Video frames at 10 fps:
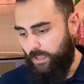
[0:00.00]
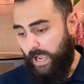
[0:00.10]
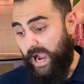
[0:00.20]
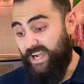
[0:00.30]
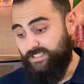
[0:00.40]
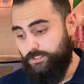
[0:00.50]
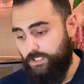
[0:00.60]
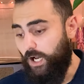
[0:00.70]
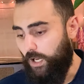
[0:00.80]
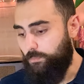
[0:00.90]
at a
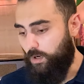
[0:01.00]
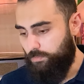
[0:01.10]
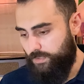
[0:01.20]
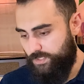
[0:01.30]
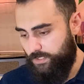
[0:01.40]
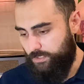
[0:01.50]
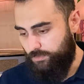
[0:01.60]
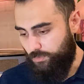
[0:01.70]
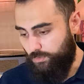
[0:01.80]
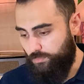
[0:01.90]
time are presented to you,